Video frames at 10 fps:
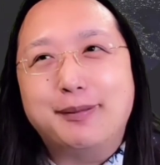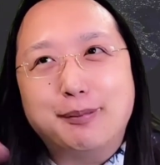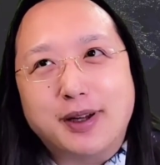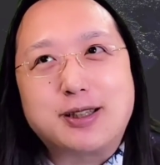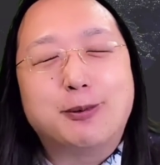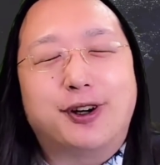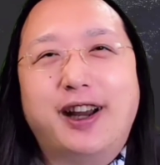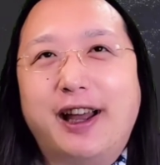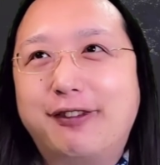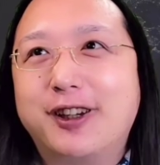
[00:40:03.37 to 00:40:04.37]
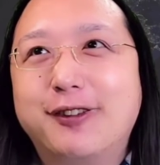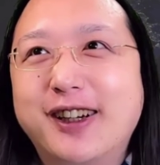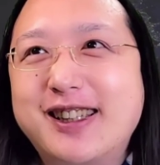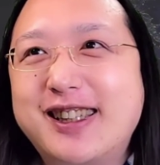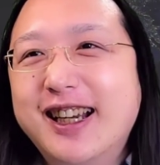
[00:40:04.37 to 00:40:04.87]
then much more
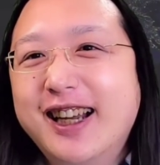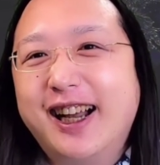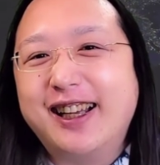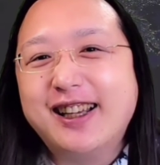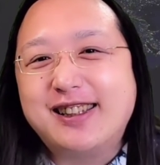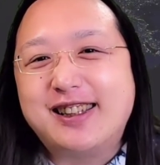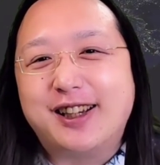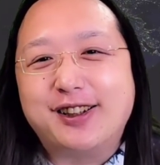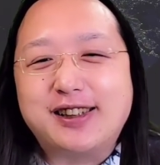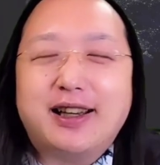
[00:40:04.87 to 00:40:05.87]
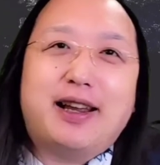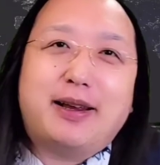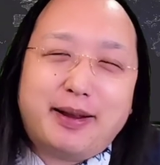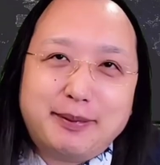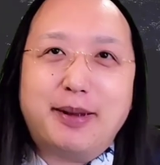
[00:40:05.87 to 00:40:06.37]
afterwards. So
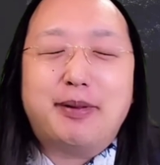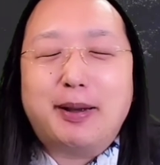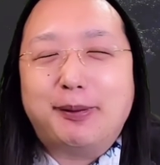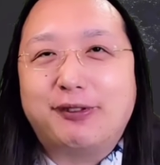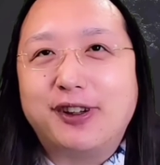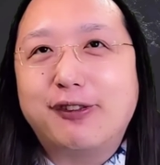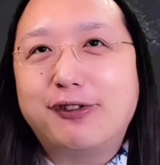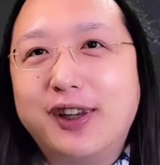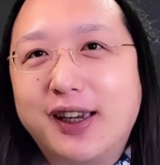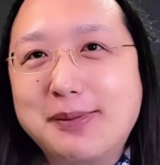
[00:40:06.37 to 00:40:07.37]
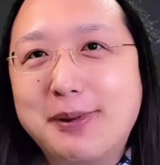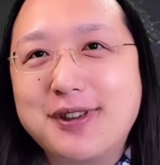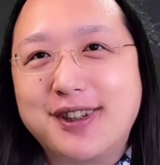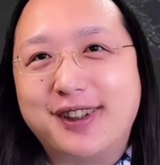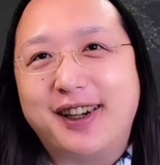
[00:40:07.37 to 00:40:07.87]
I'm happy for the free
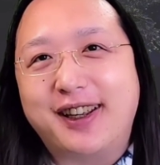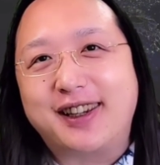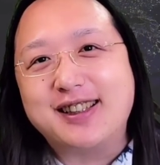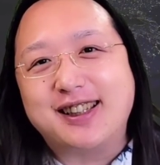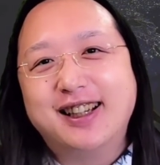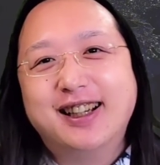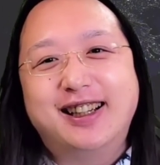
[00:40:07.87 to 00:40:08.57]
exposure, I guess.